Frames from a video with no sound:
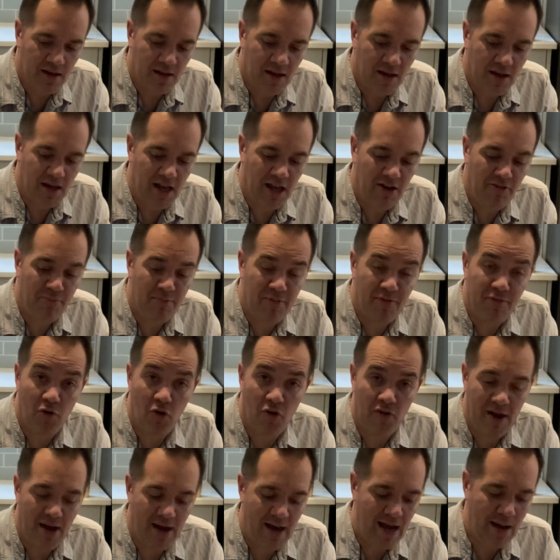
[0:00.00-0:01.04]
if before
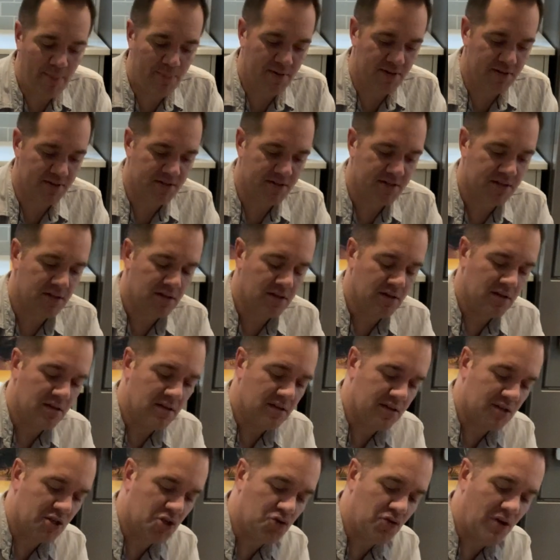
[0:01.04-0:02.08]
that happens,
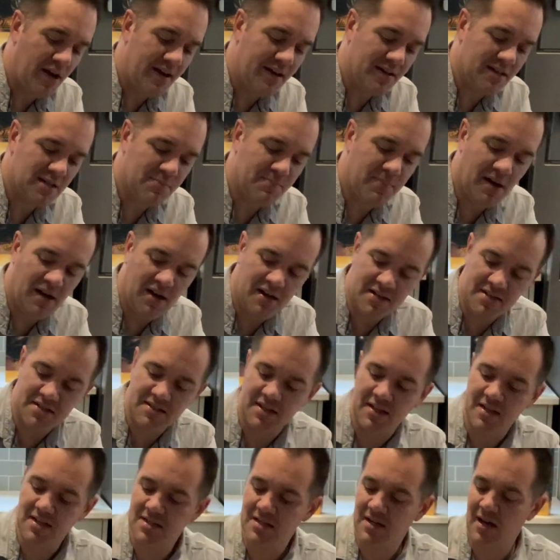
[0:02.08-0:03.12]
the train has passed
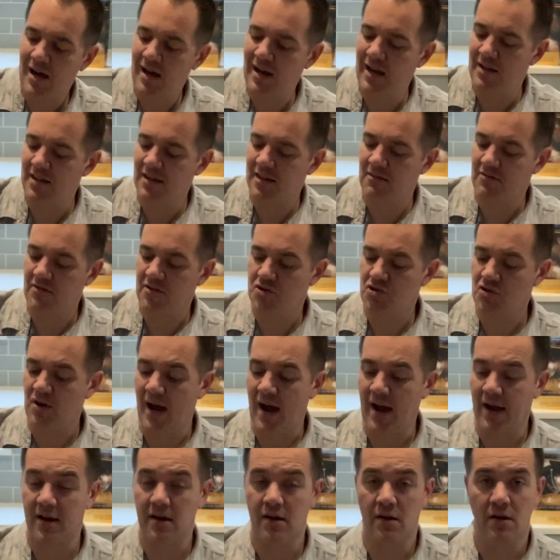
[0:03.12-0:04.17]
the entire length of the
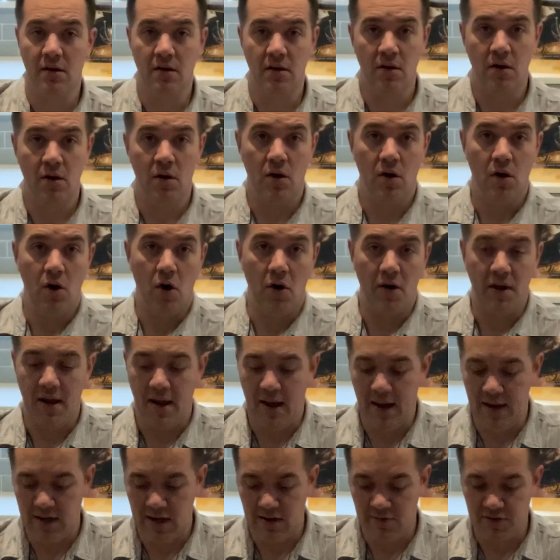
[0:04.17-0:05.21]
track on
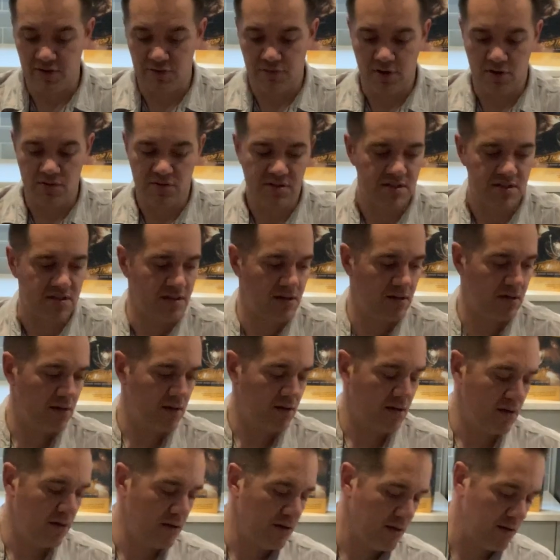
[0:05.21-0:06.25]
any of the routes
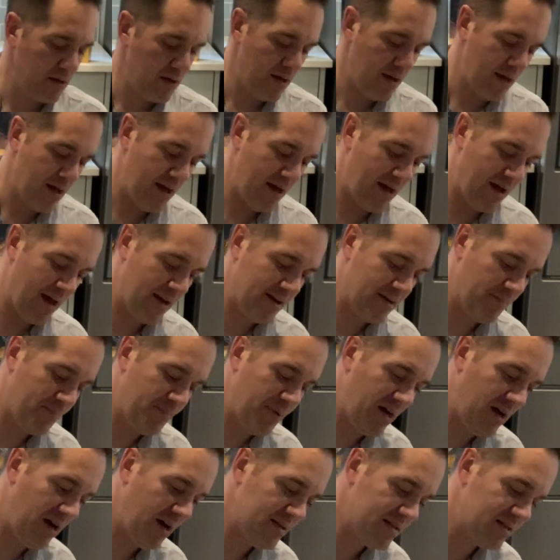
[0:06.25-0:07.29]
and
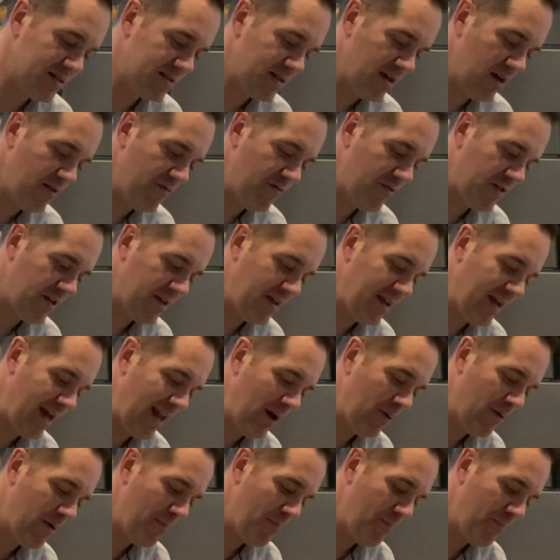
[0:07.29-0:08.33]
passes over the
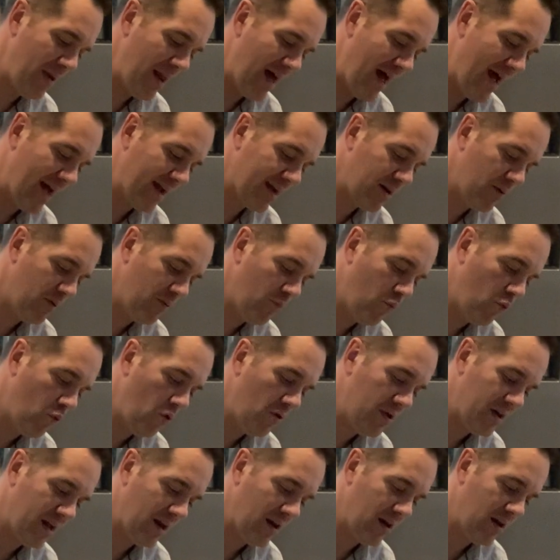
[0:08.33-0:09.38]
yellow and black
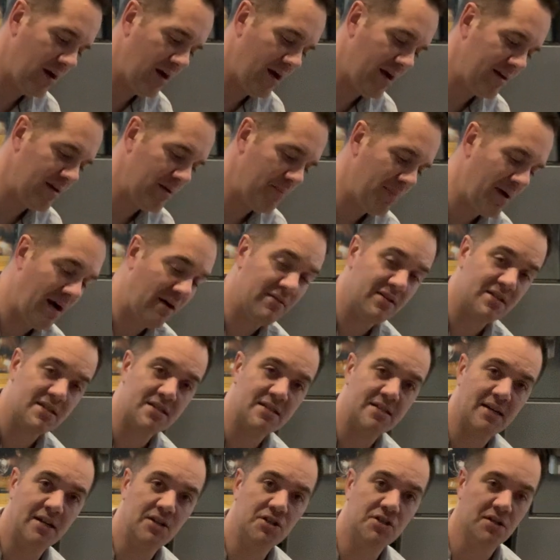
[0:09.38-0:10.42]
warning line at Paris
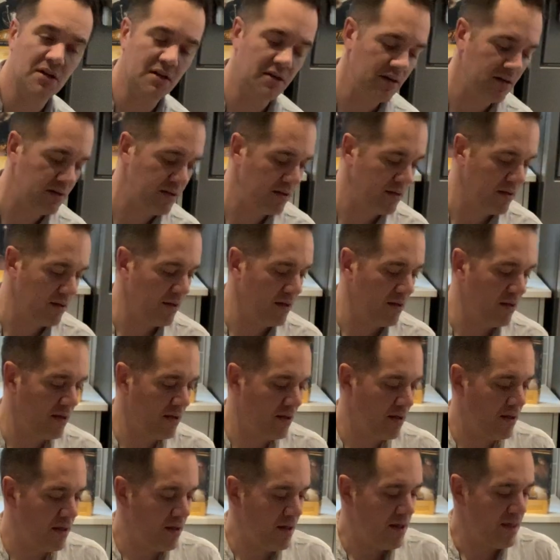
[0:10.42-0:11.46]
station,
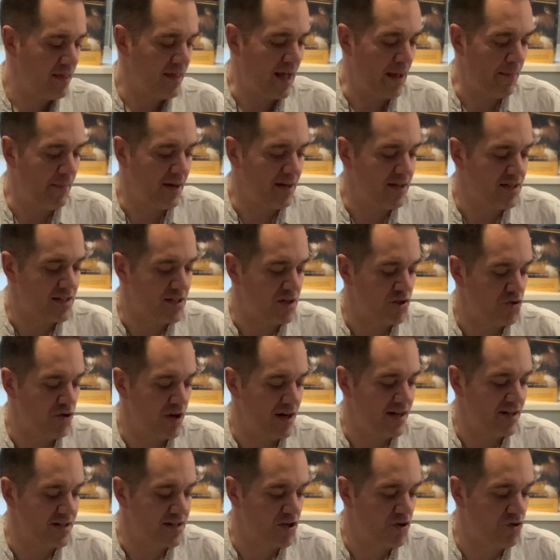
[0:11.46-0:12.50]
that means the
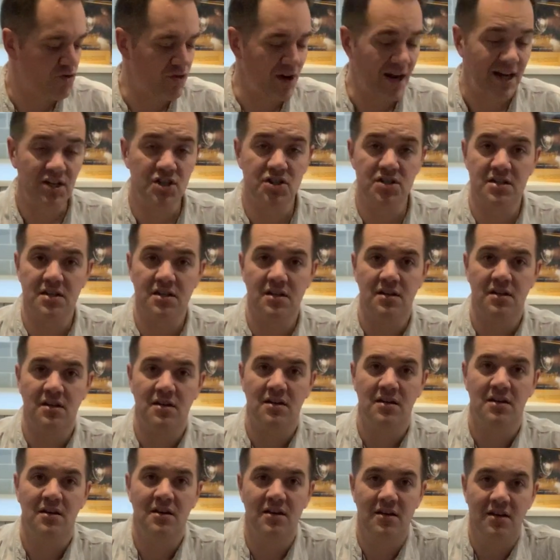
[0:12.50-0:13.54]
train has crashed
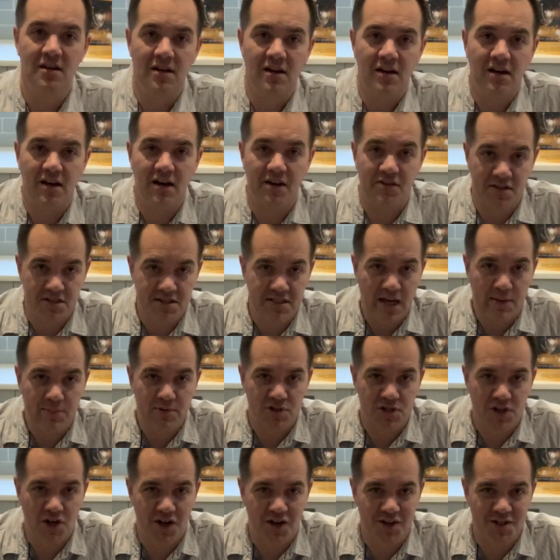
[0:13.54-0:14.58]
and the
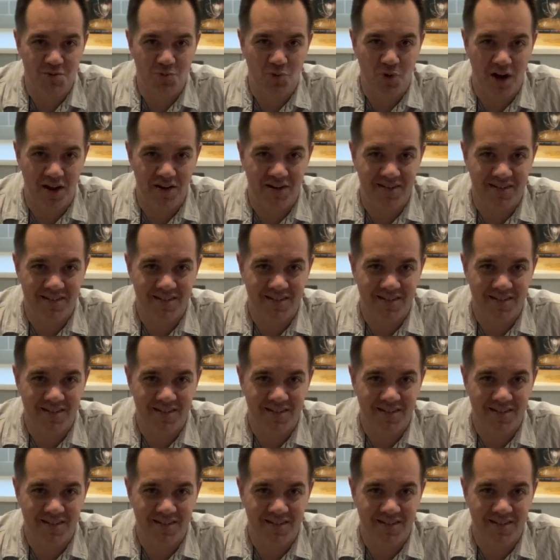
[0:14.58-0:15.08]
saboteur has won.